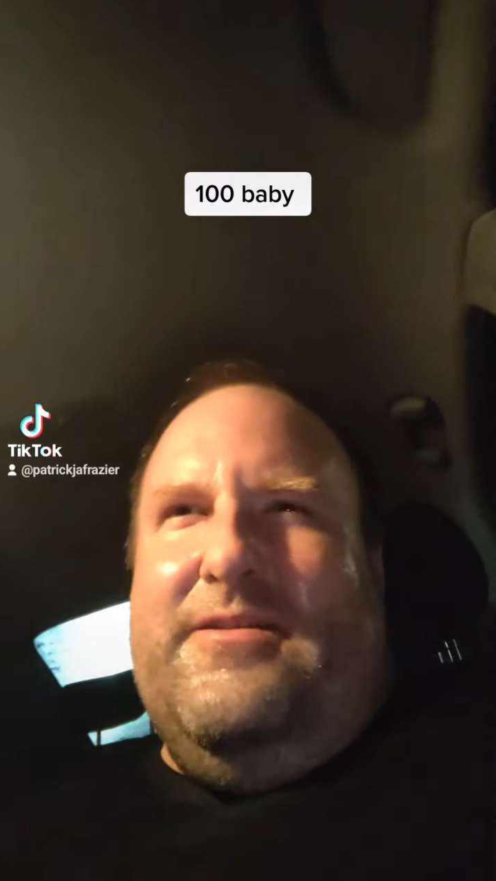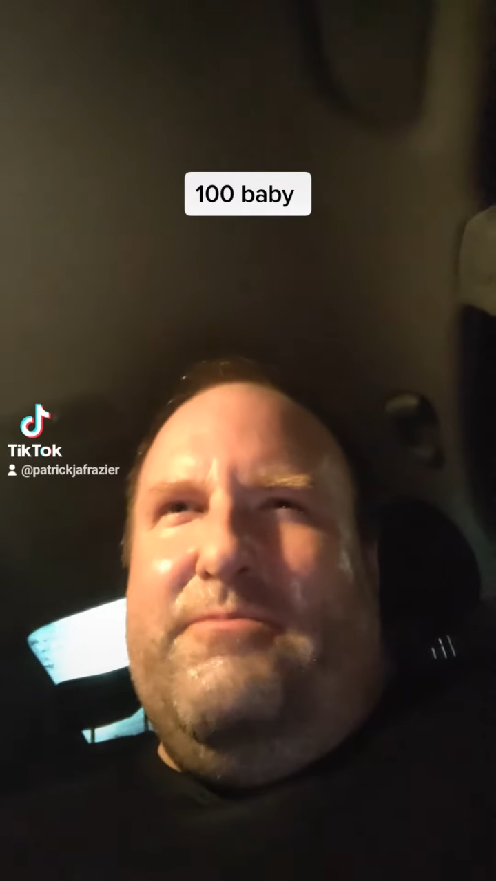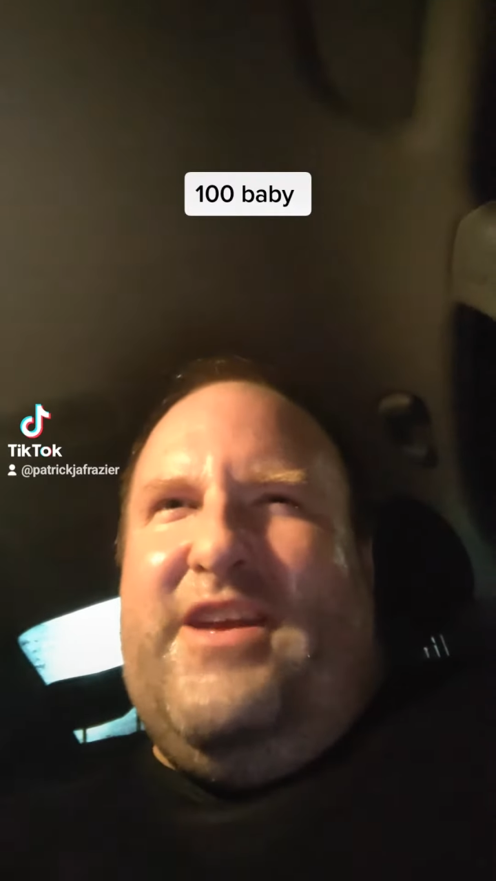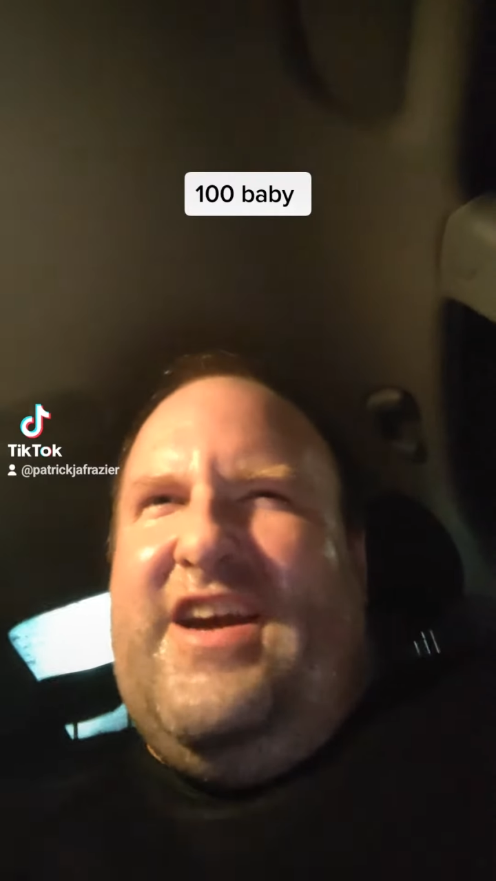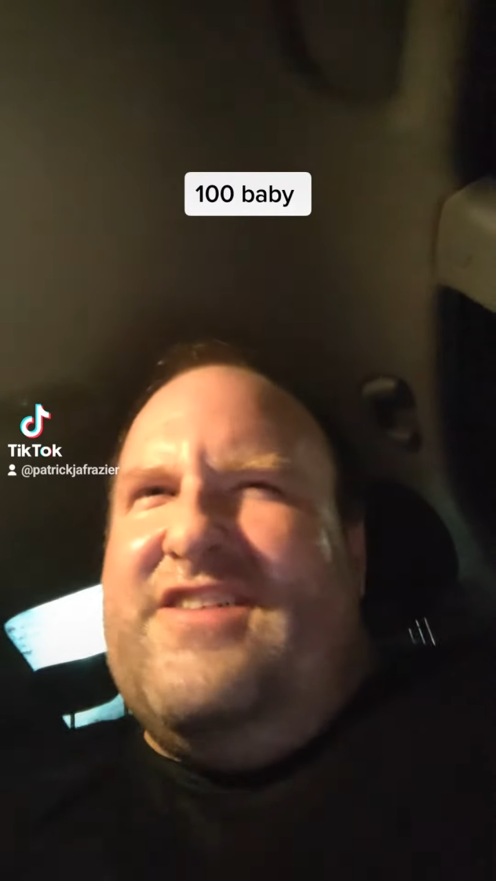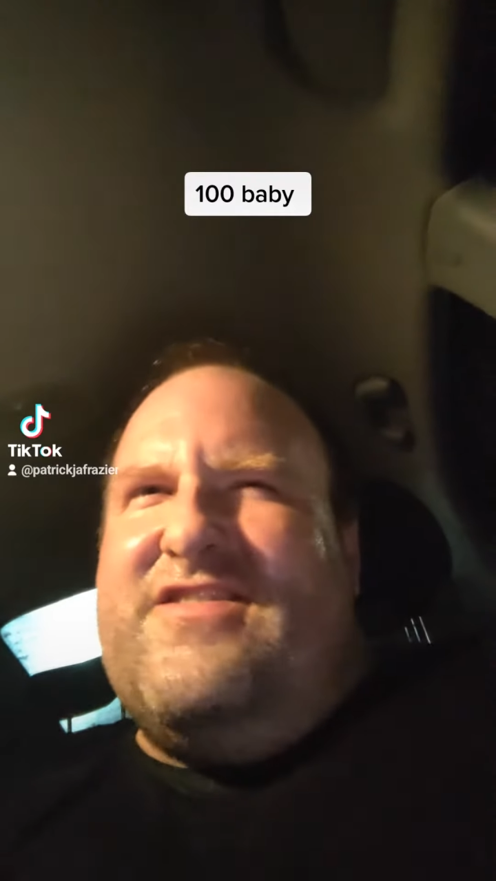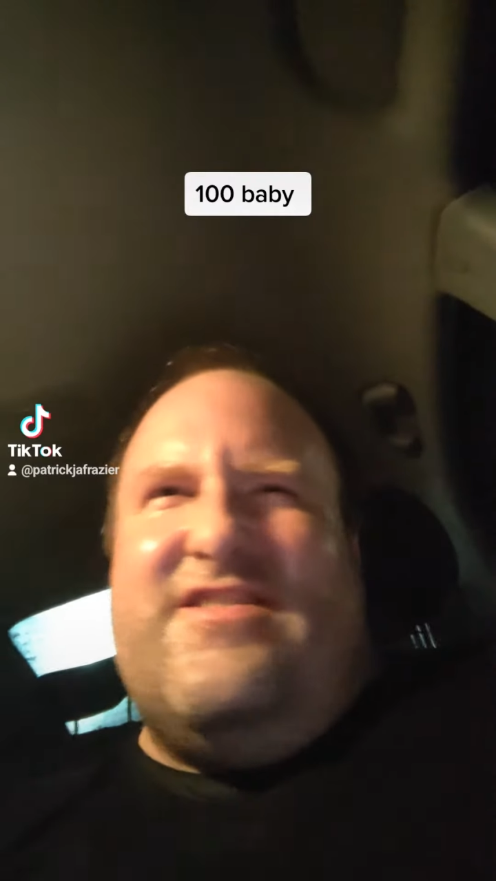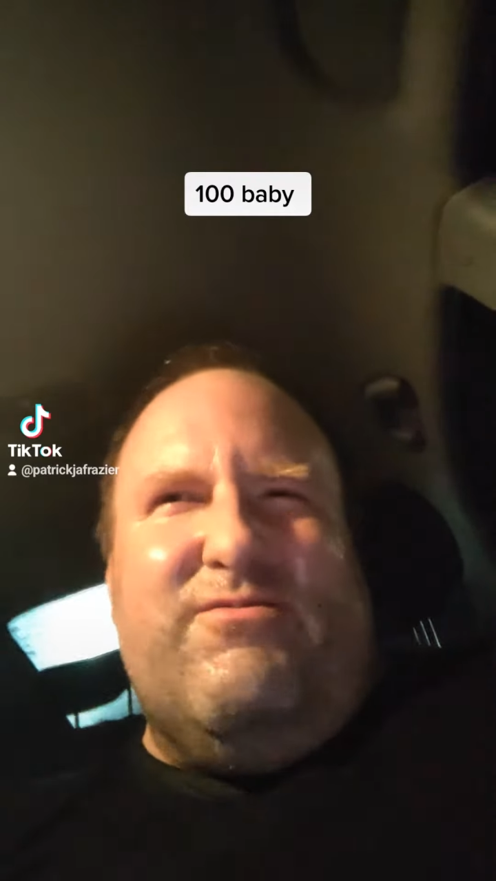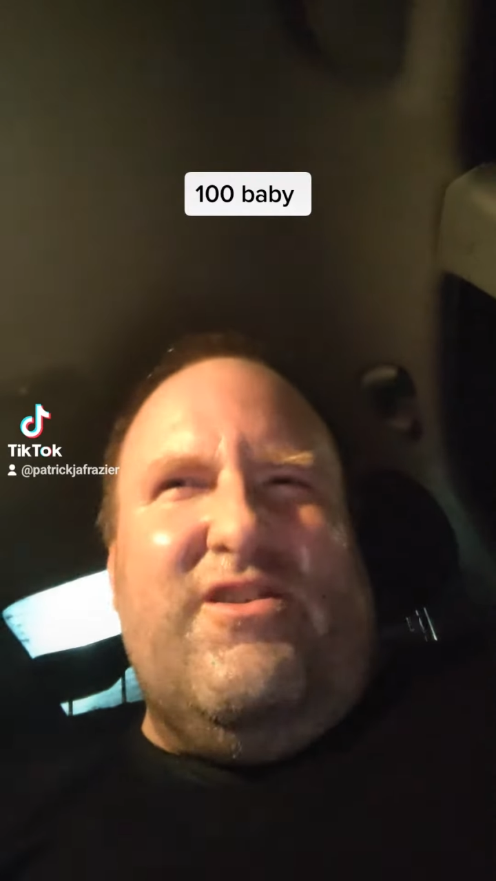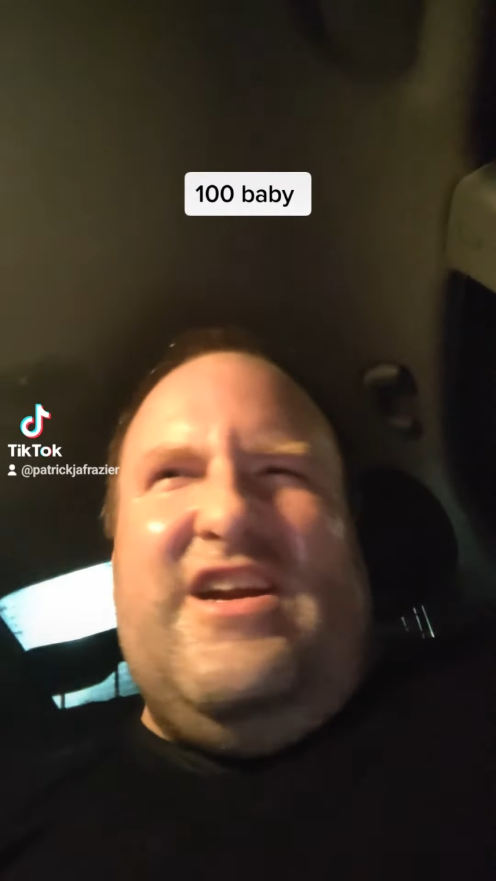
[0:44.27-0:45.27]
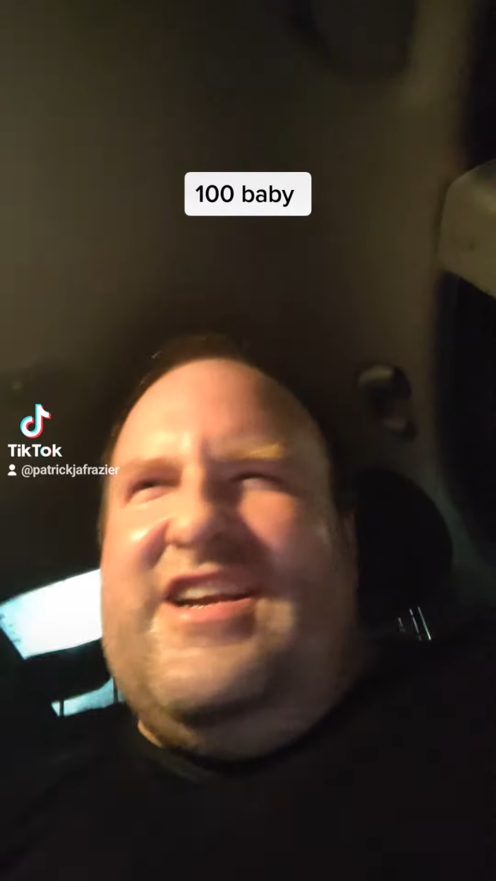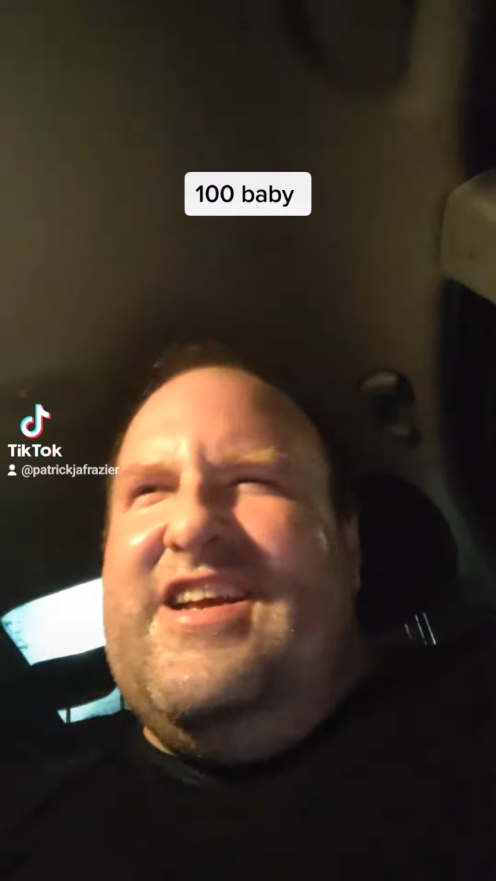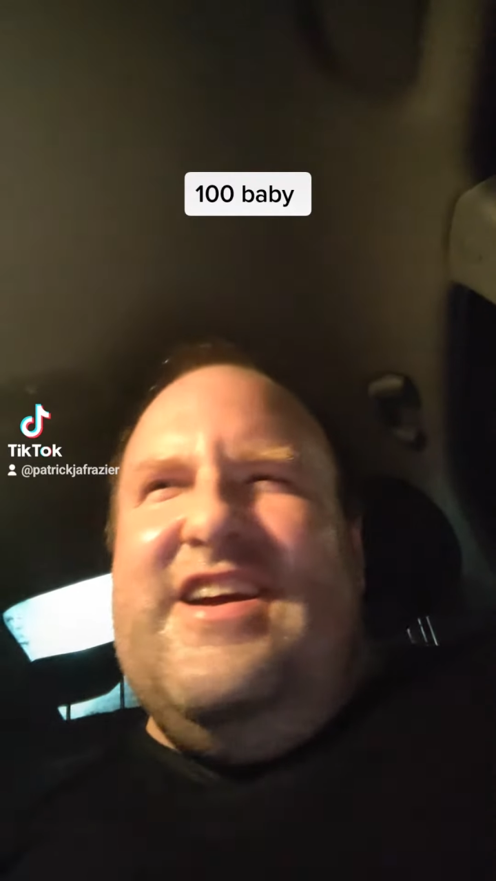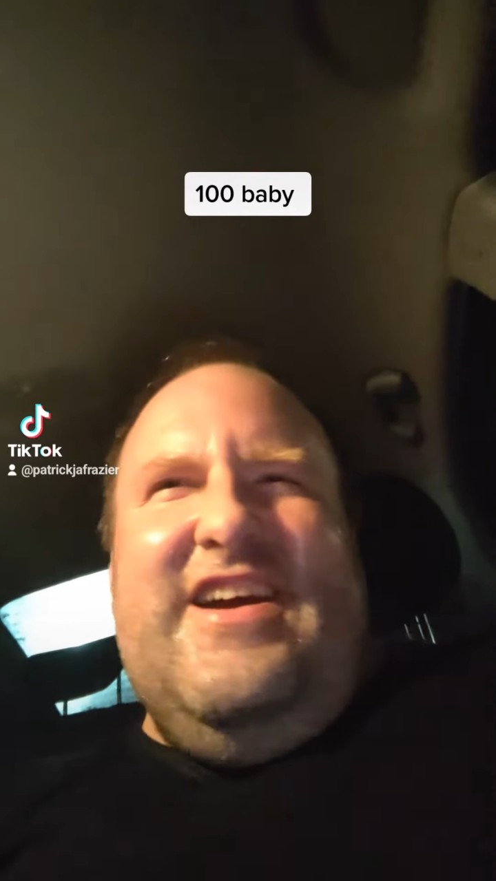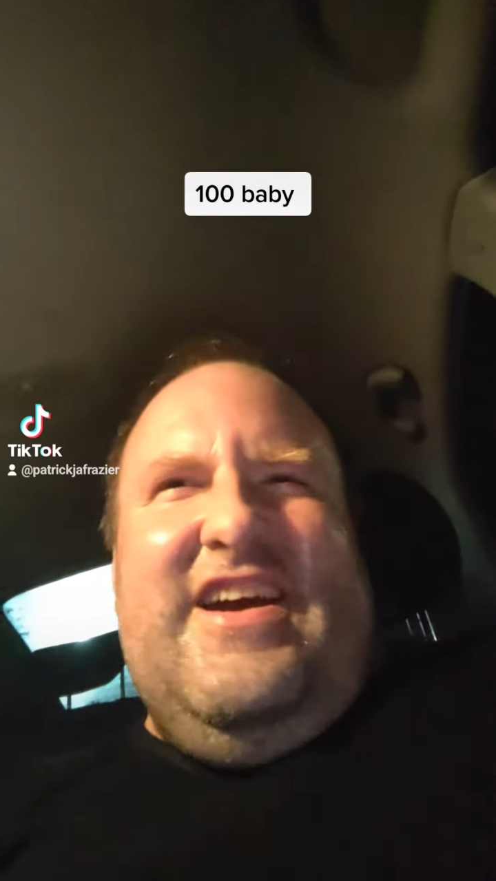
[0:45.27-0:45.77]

the BS where I'd